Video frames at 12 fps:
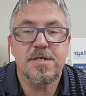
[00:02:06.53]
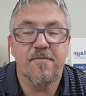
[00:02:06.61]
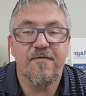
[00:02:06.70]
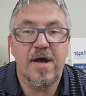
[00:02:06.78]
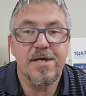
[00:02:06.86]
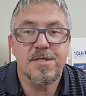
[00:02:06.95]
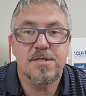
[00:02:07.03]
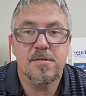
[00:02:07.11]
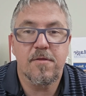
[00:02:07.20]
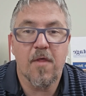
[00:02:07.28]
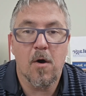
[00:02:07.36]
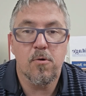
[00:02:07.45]

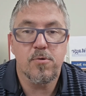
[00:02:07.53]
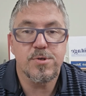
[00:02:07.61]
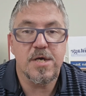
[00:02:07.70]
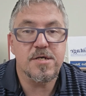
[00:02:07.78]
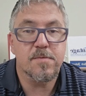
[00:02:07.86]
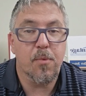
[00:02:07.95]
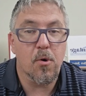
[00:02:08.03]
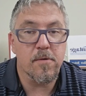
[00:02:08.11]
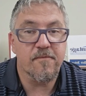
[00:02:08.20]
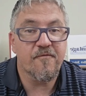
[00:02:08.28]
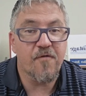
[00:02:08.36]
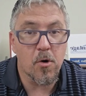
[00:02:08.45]
defines those as
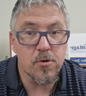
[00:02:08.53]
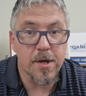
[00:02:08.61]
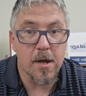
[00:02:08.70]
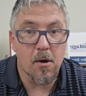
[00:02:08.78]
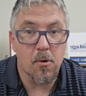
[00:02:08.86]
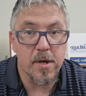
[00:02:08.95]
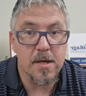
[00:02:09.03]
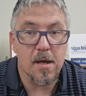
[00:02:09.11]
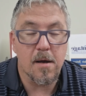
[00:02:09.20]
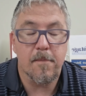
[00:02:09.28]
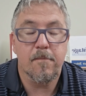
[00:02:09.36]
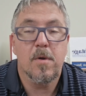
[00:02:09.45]
portfolio
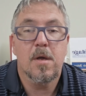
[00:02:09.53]
income.